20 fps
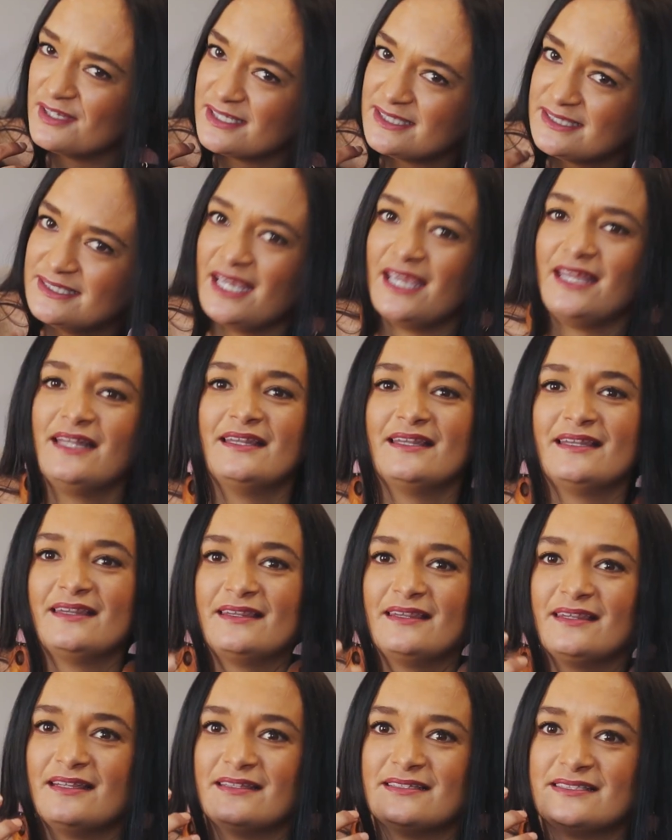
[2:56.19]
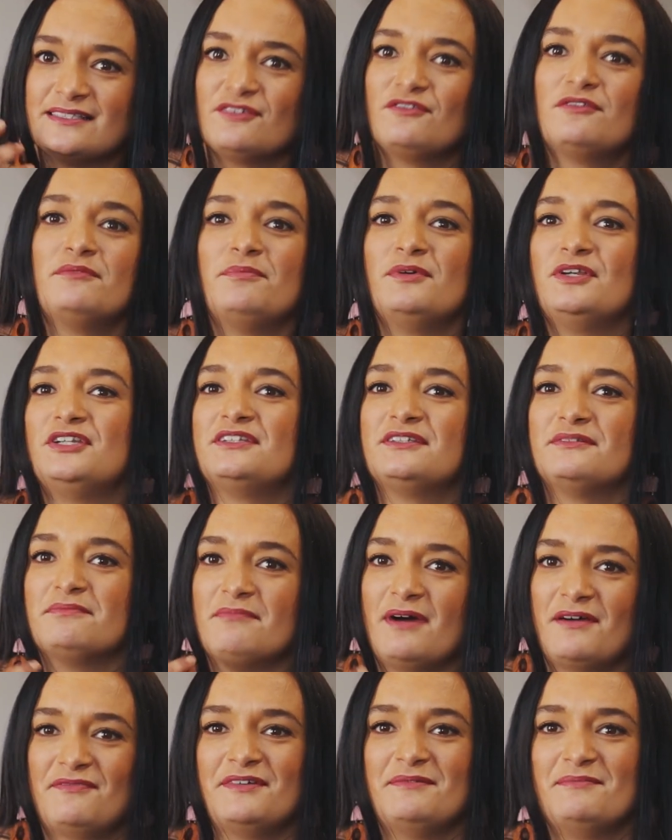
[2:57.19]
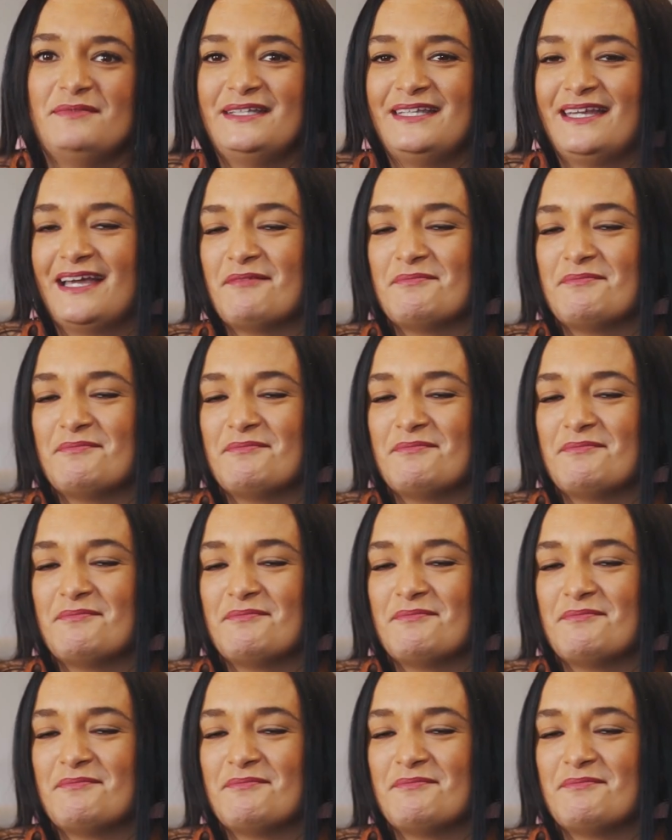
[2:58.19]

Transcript: attend the SilverBridge muffin meeting.